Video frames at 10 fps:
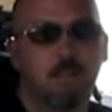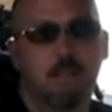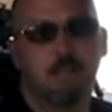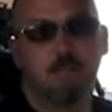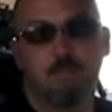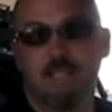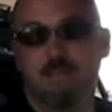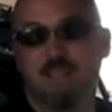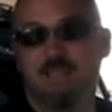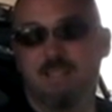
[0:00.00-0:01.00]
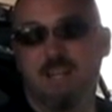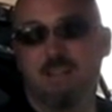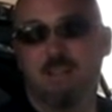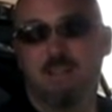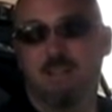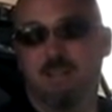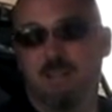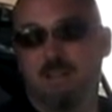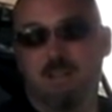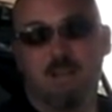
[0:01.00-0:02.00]
So basically, it's like
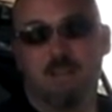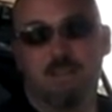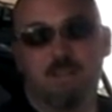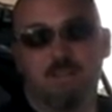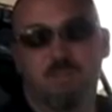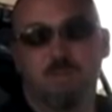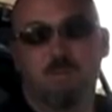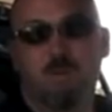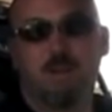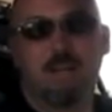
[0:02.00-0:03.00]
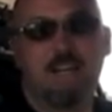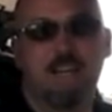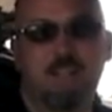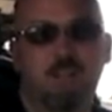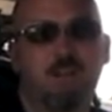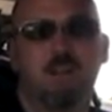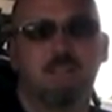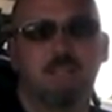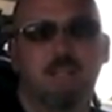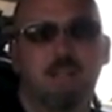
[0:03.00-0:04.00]
another trip to work I kind of
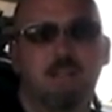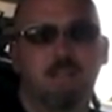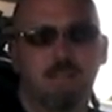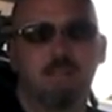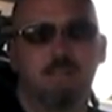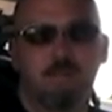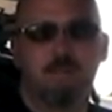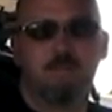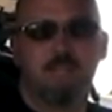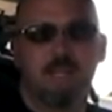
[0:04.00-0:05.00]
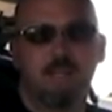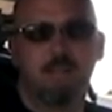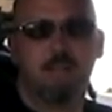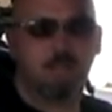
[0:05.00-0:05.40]
lost there. You see what I'm saying?